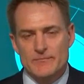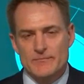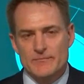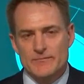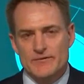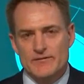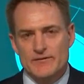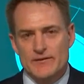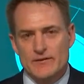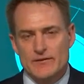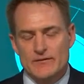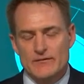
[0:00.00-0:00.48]

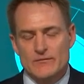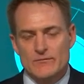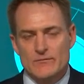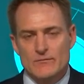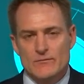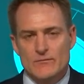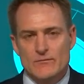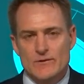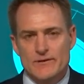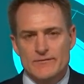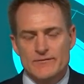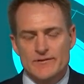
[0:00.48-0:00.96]
So
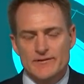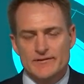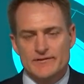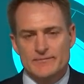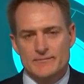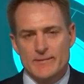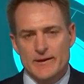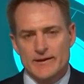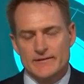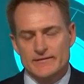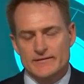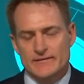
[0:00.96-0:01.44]
we've
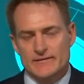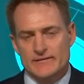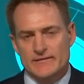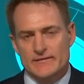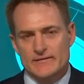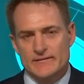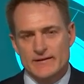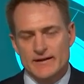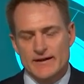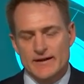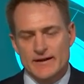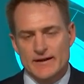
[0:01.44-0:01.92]
expected
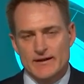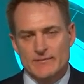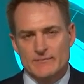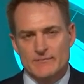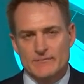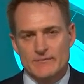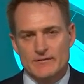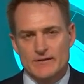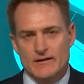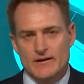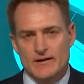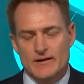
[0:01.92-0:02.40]

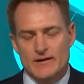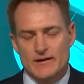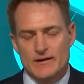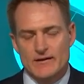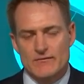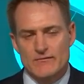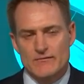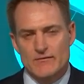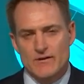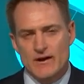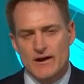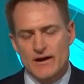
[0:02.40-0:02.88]
a
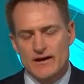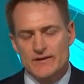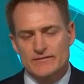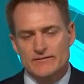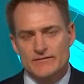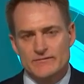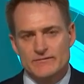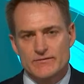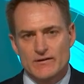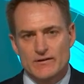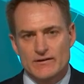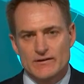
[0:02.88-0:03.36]
rise
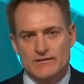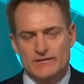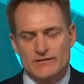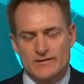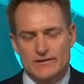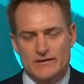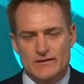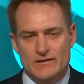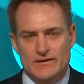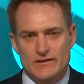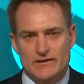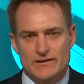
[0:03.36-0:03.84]
in
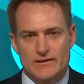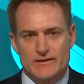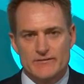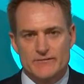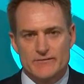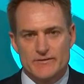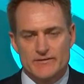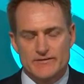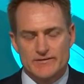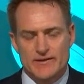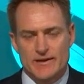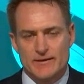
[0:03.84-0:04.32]
volatility
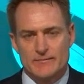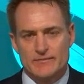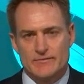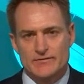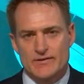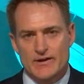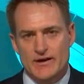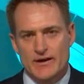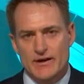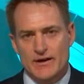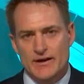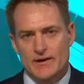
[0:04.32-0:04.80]
for some
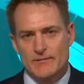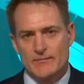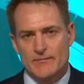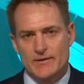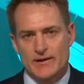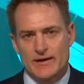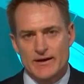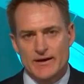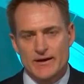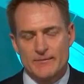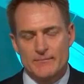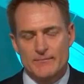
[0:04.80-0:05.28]

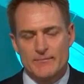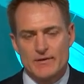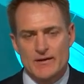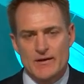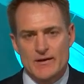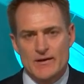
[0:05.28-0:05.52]
time.